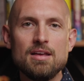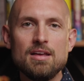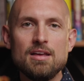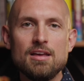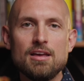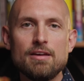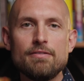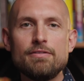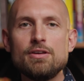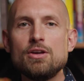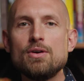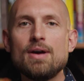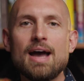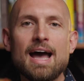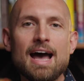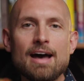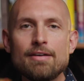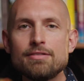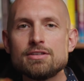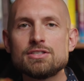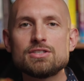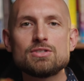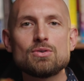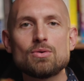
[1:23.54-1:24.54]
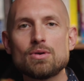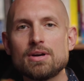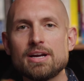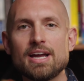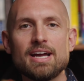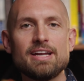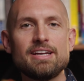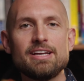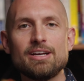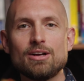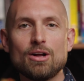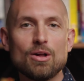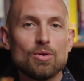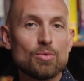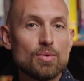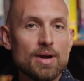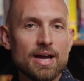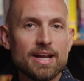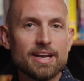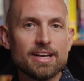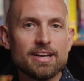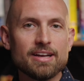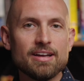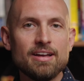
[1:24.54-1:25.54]
If you have a story idea
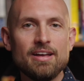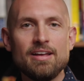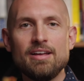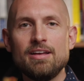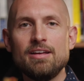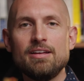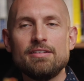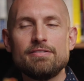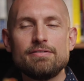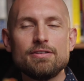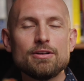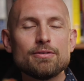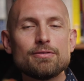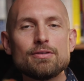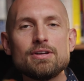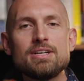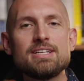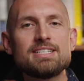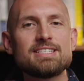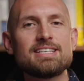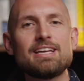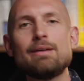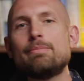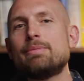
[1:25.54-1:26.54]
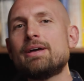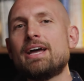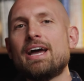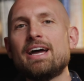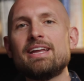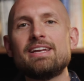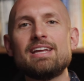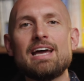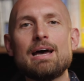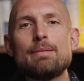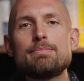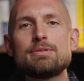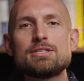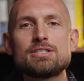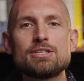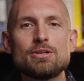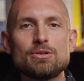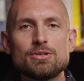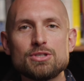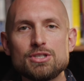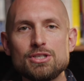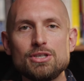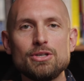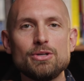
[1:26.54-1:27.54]
already, feel free to skip ahead to
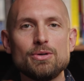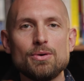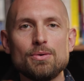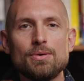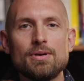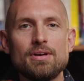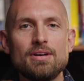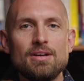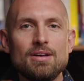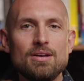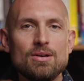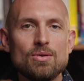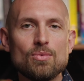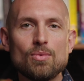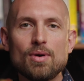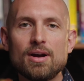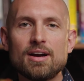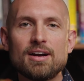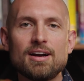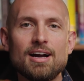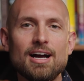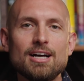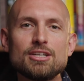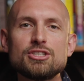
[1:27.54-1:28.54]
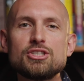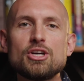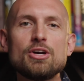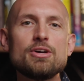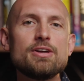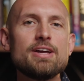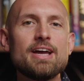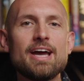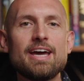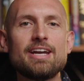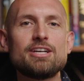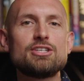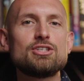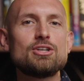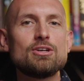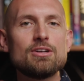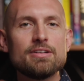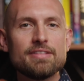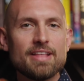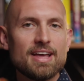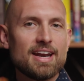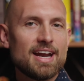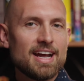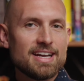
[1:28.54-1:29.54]
episode 2, where I'll show you how to
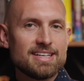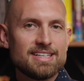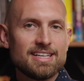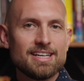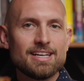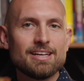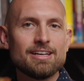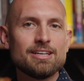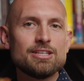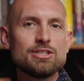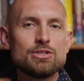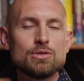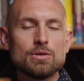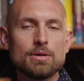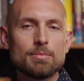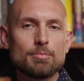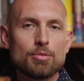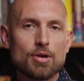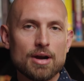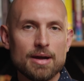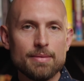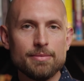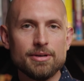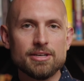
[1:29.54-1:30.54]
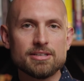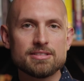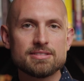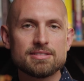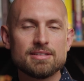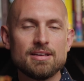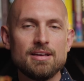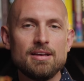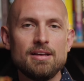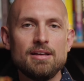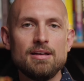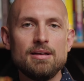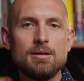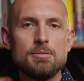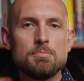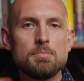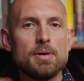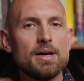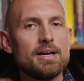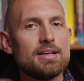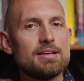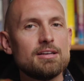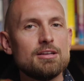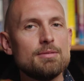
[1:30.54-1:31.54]
turn that idea into a premise.
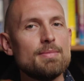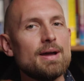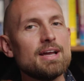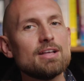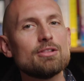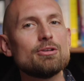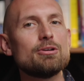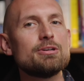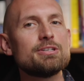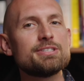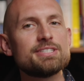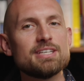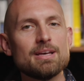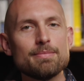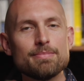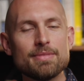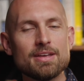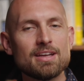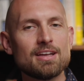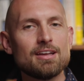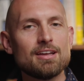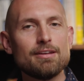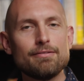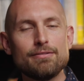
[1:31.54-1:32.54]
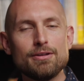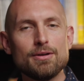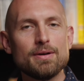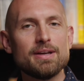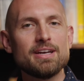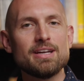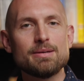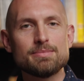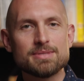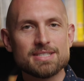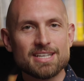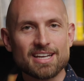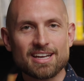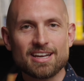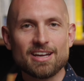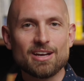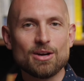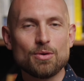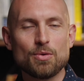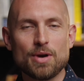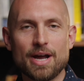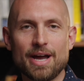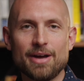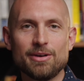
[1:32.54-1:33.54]
But you might learn something if you end up sticking
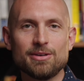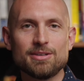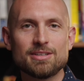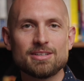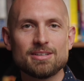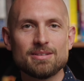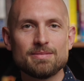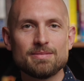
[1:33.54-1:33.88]
around.